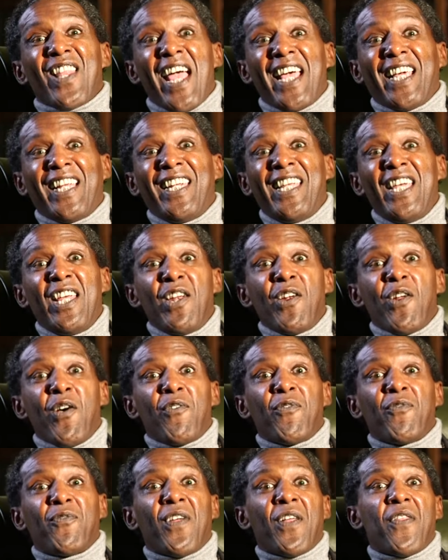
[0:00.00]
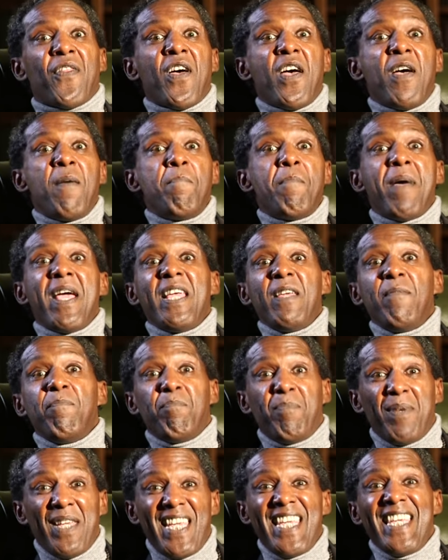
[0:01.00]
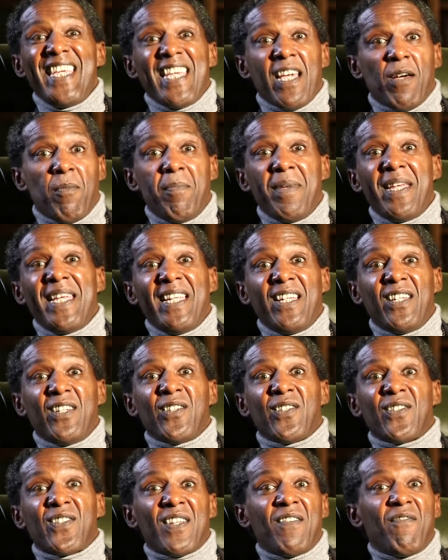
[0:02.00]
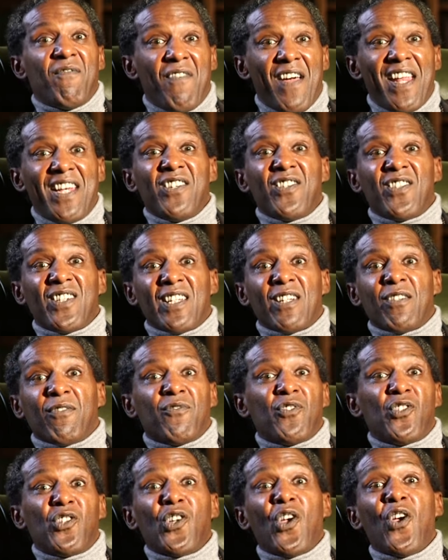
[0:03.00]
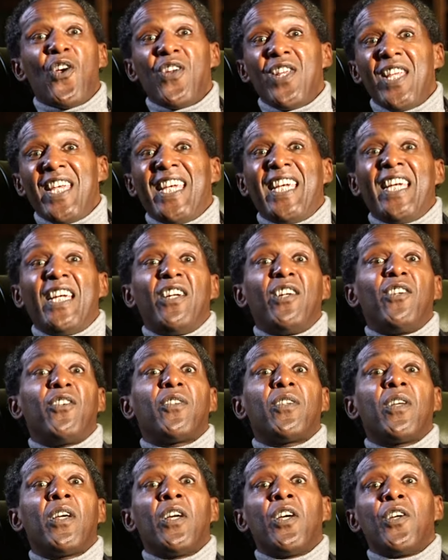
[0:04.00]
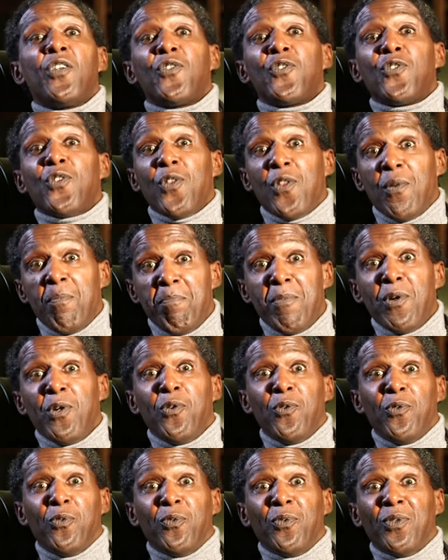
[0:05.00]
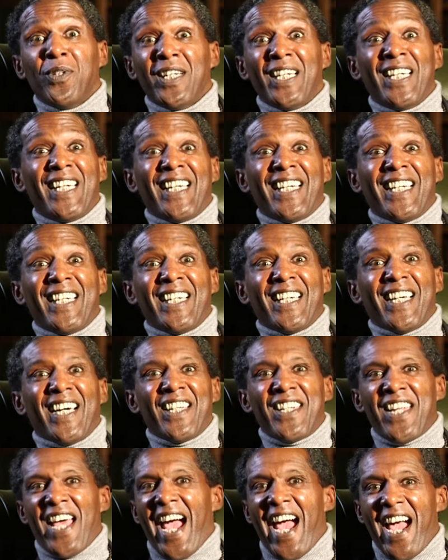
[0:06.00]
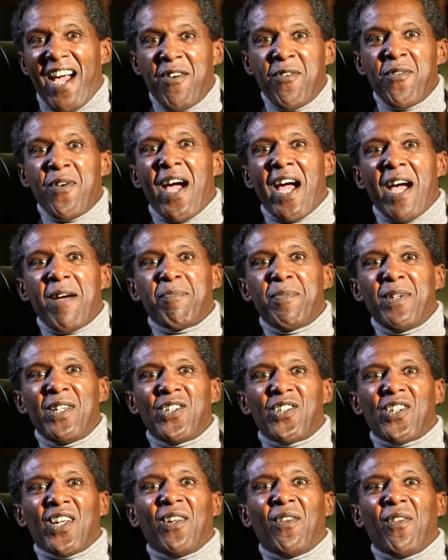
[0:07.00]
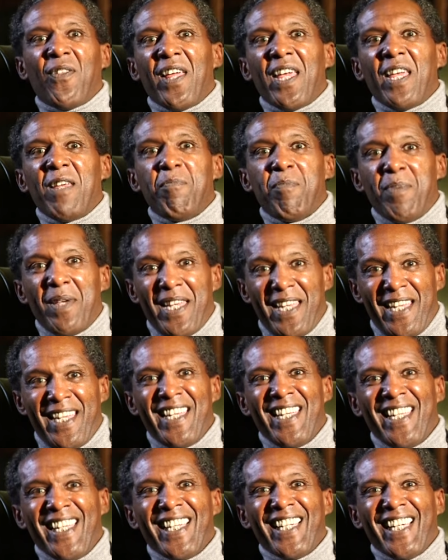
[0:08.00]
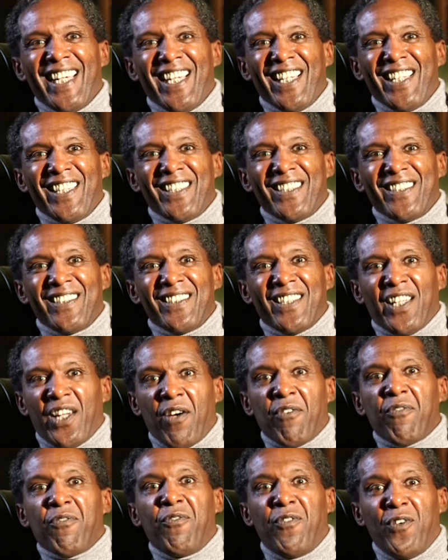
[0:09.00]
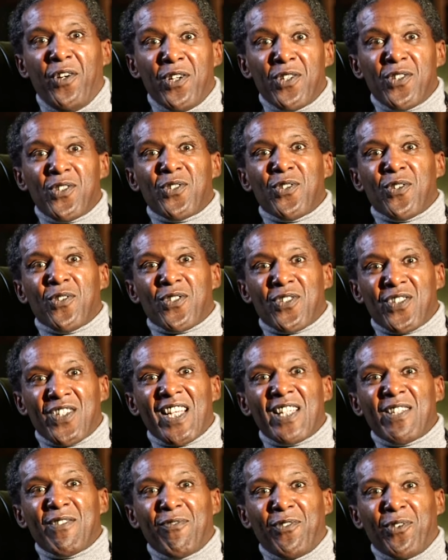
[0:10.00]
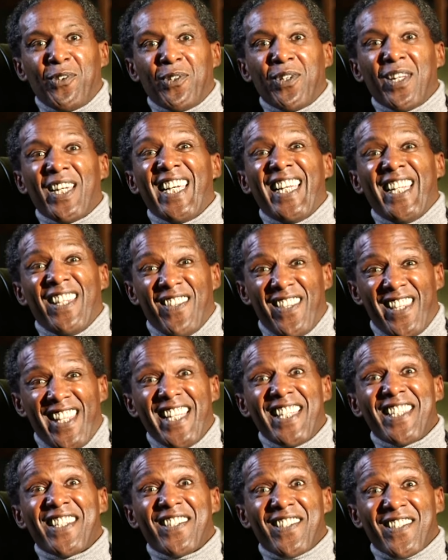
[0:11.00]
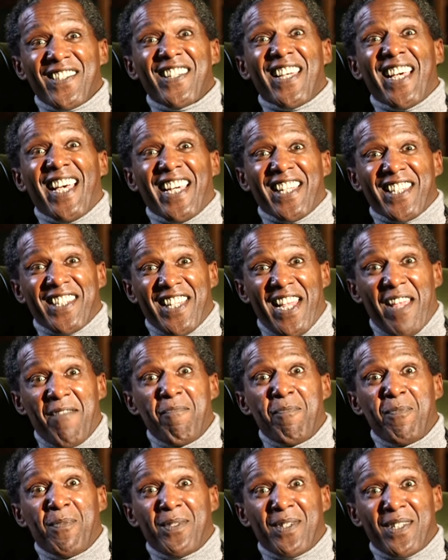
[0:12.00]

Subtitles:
likely enough that there may be a means invented of journeying to the moon, and how happy shall they be that are first successful in this attempt.